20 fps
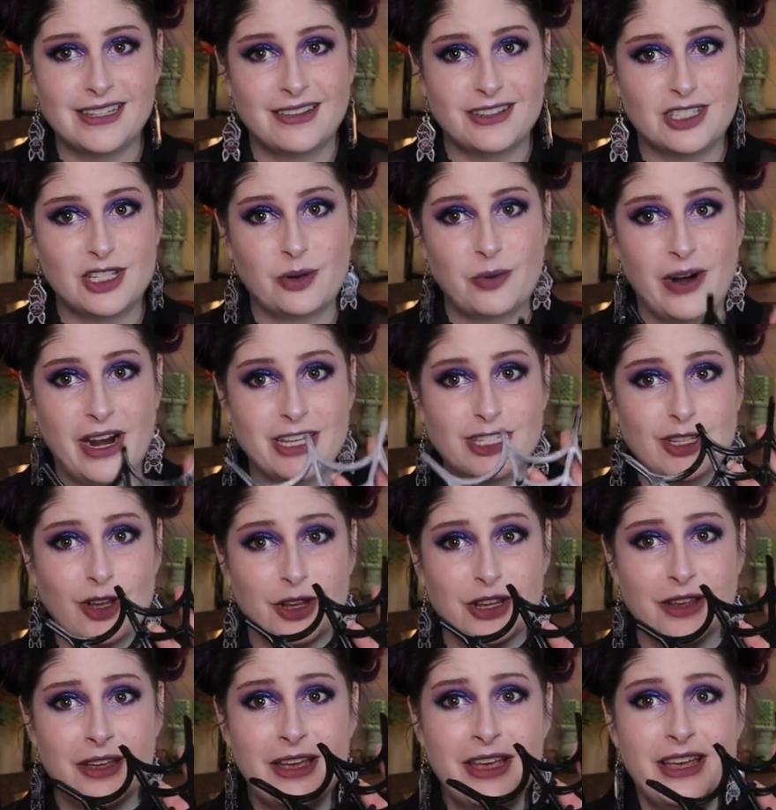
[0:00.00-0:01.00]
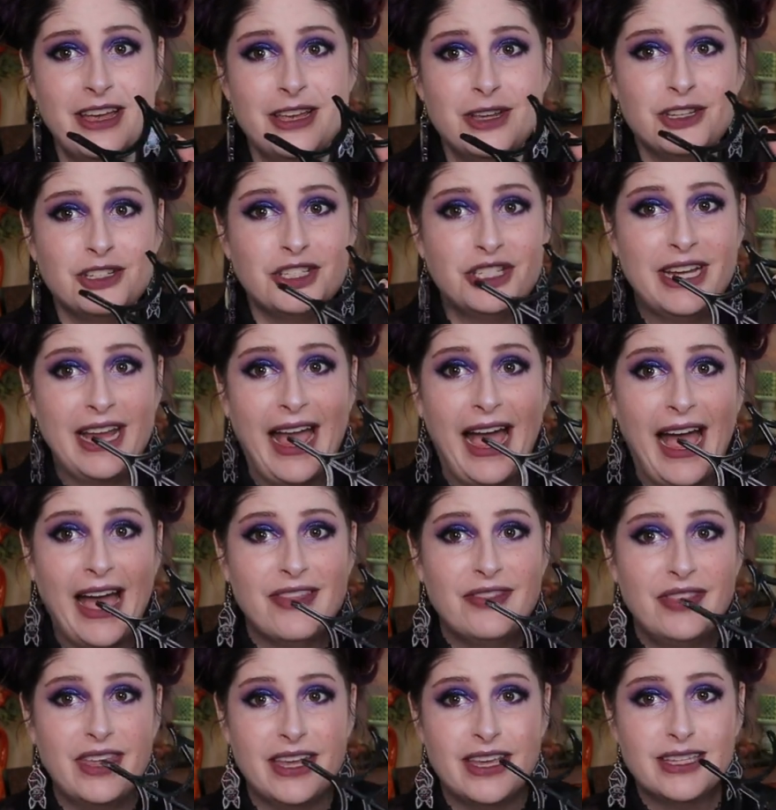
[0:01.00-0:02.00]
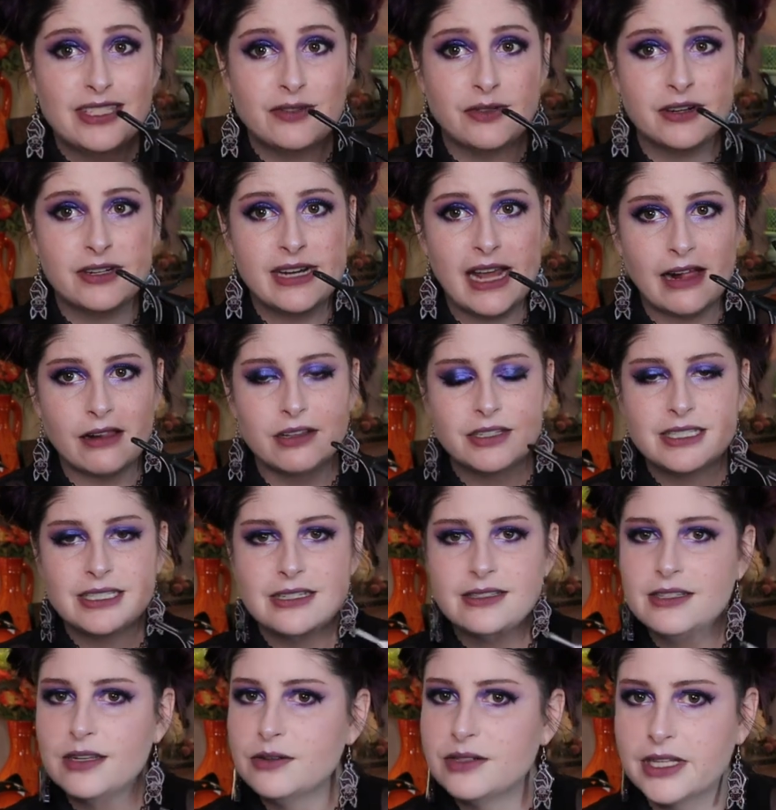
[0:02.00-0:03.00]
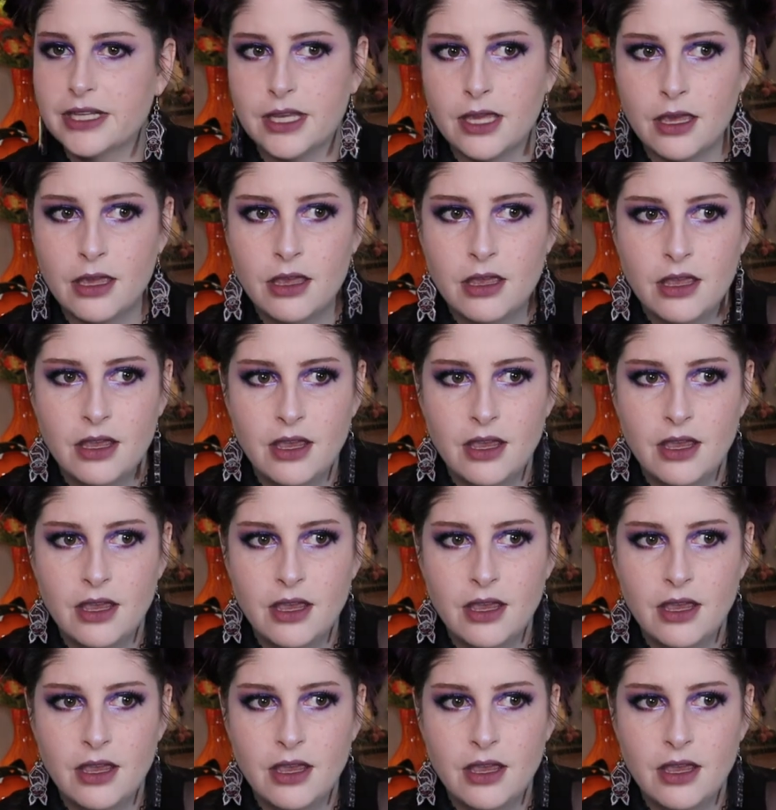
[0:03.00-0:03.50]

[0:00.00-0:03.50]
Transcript: And so when I saw she had this for necklaces, I was like,